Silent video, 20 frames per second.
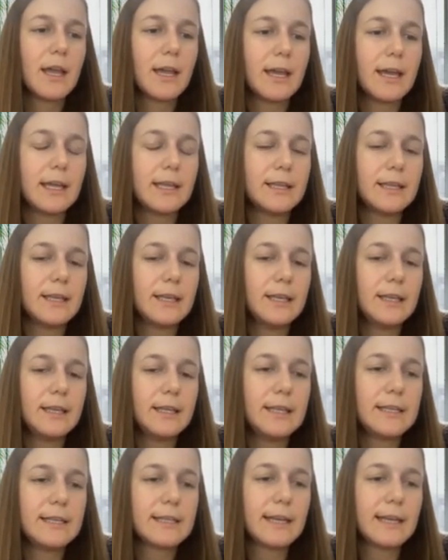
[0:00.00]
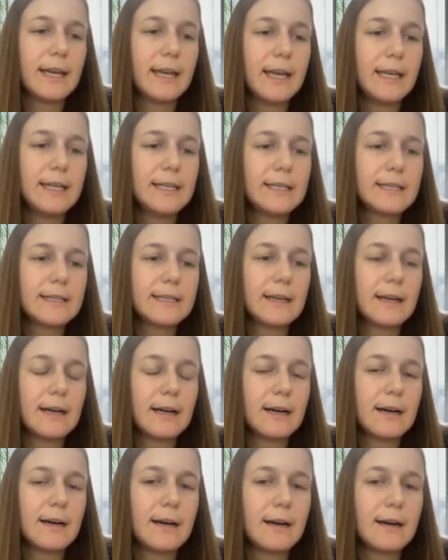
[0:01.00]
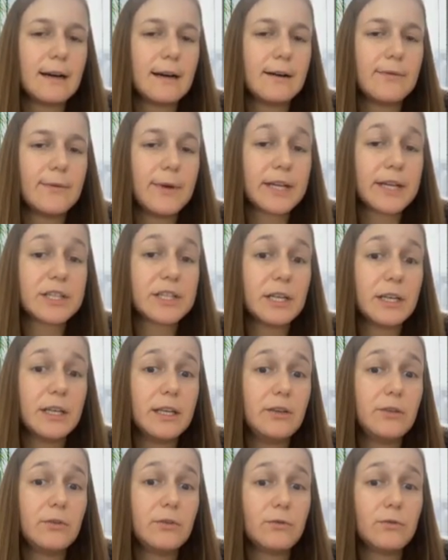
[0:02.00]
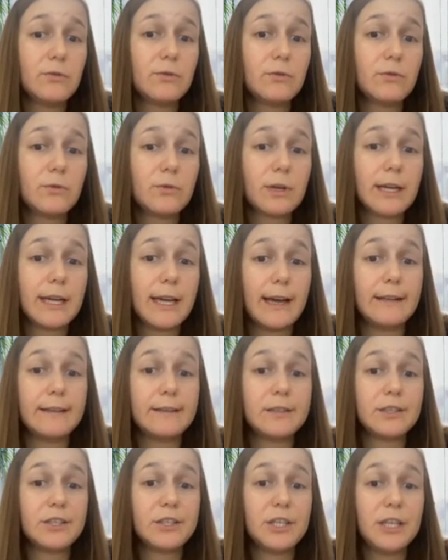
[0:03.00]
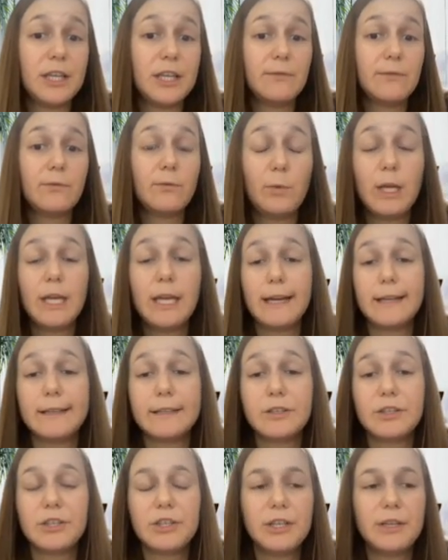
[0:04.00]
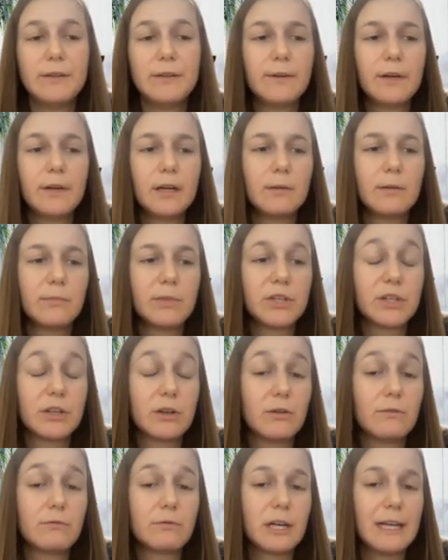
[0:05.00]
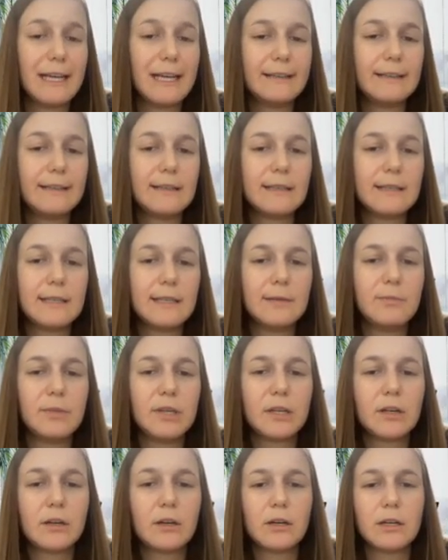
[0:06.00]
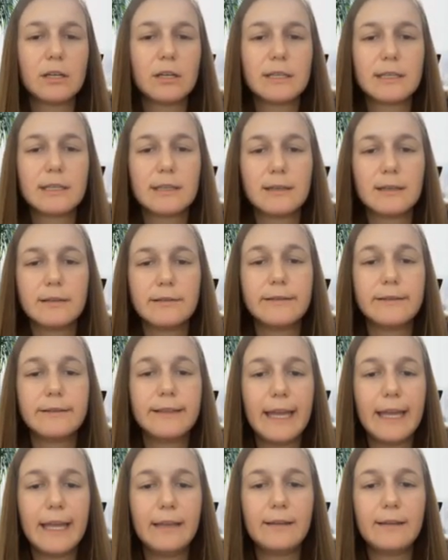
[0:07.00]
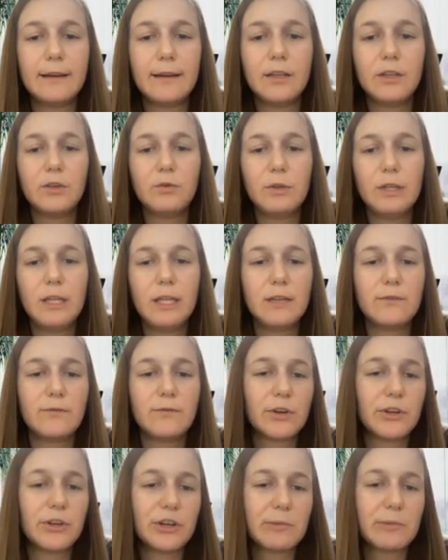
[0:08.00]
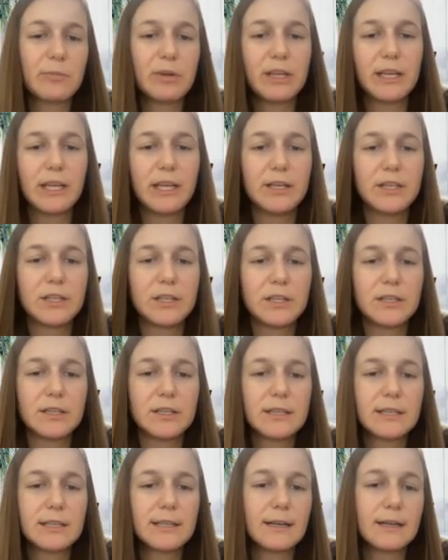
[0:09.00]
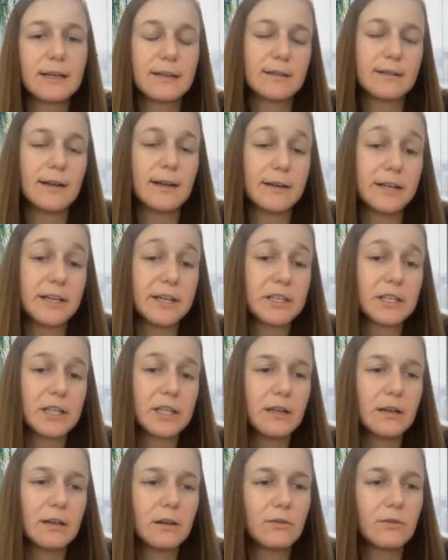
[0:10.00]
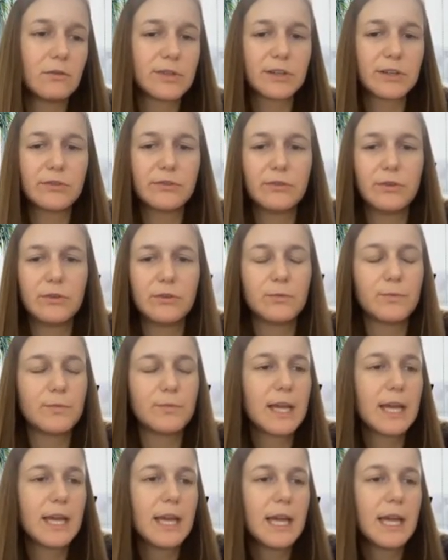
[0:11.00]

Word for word: And in this case, uh, actually, you can achieve, we can achieve a much lower latency because uh, the data you need for your applications are, are actually closer to you.